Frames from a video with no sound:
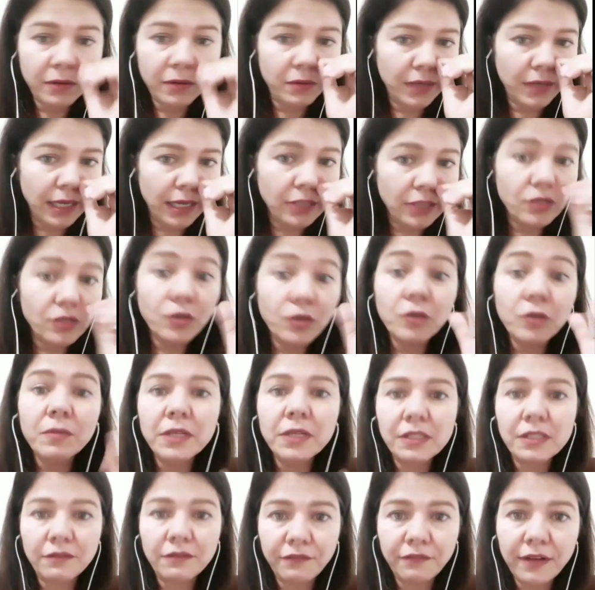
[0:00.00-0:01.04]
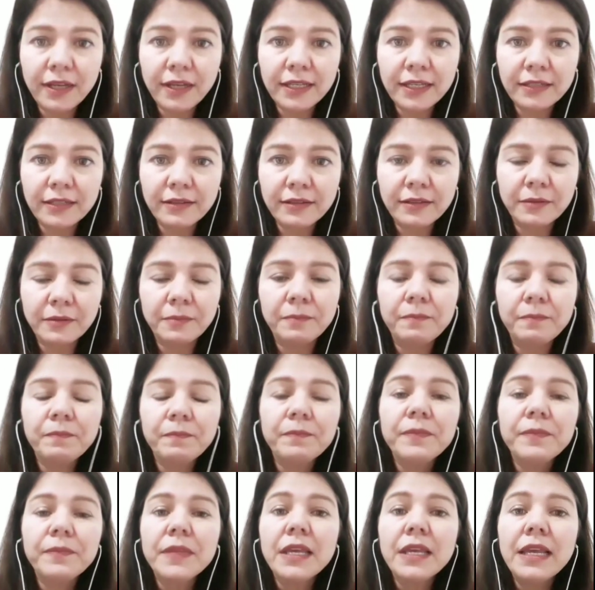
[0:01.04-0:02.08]
Okay, so you must find them.
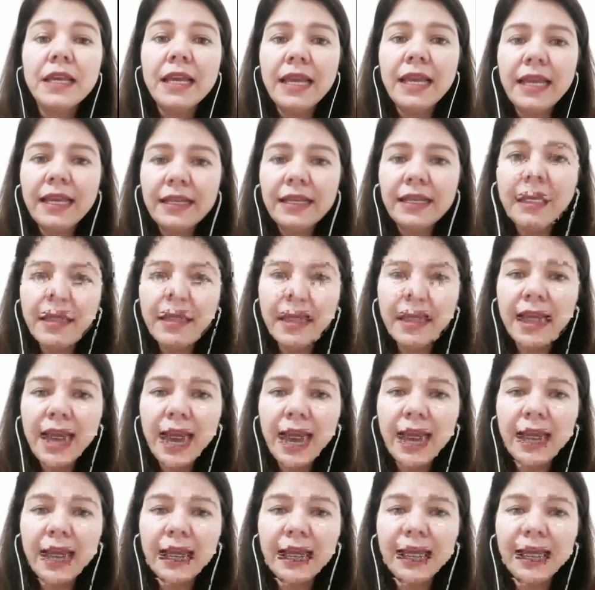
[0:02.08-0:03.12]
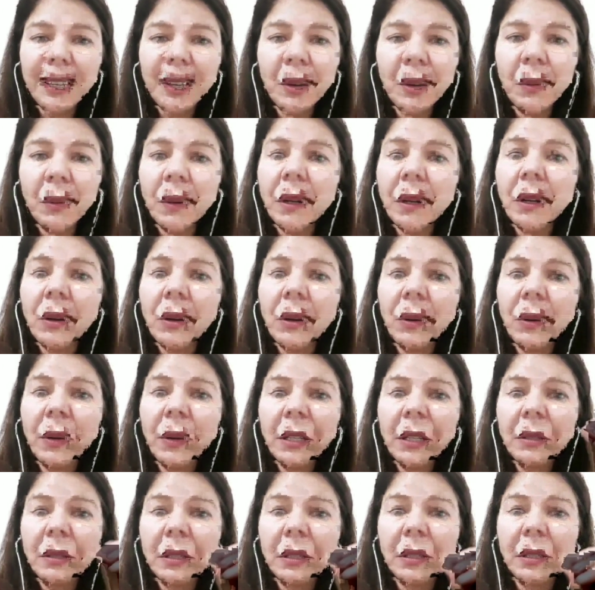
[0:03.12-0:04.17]
And then you are
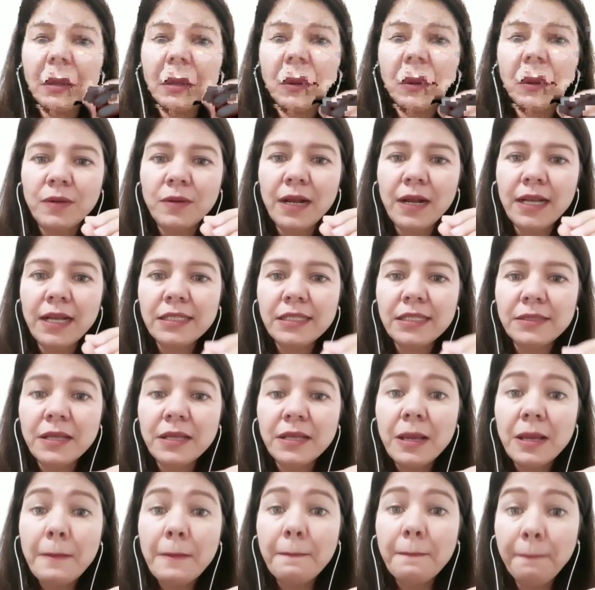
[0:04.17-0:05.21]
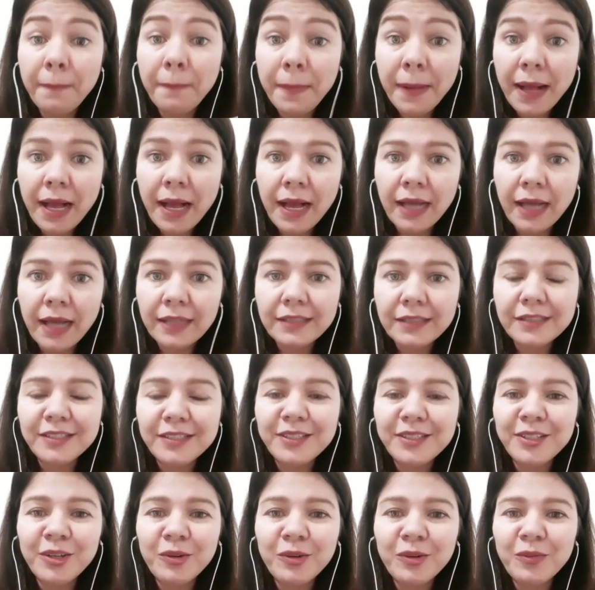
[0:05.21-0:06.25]
going to summarize, but
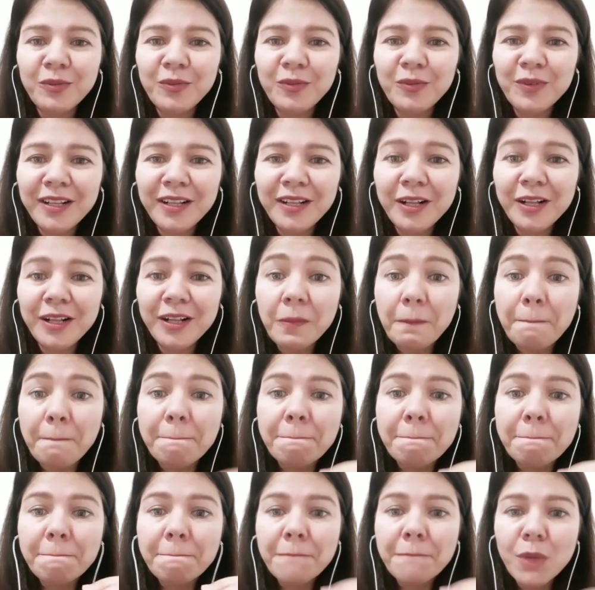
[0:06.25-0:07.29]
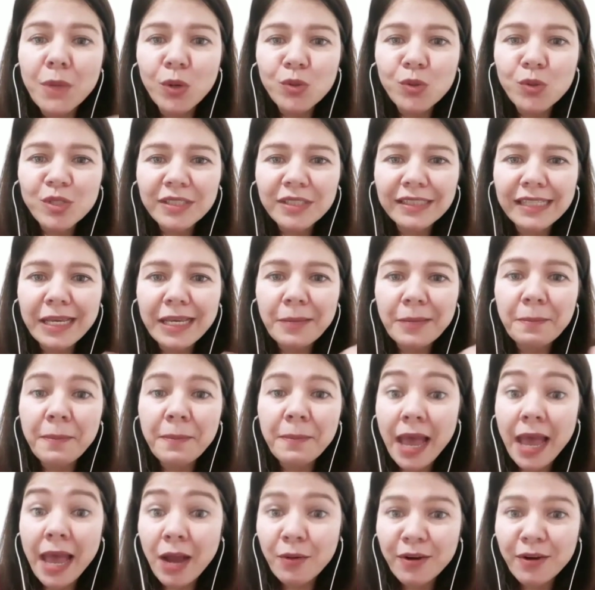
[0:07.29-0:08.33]
you will mostly
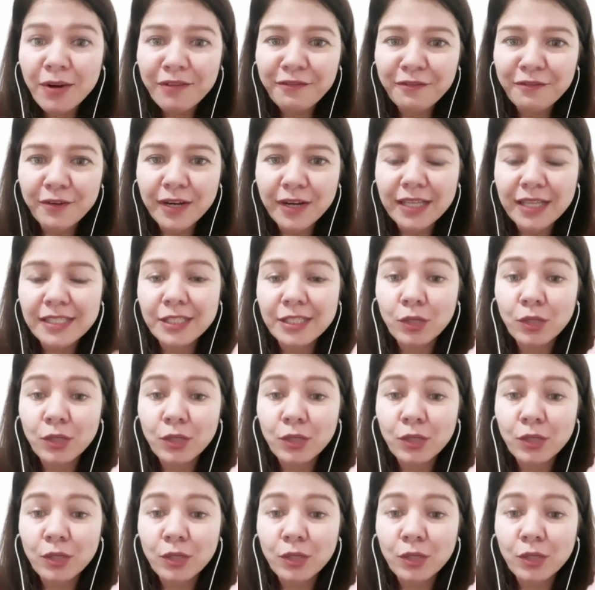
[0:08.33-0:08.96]
paraphrase.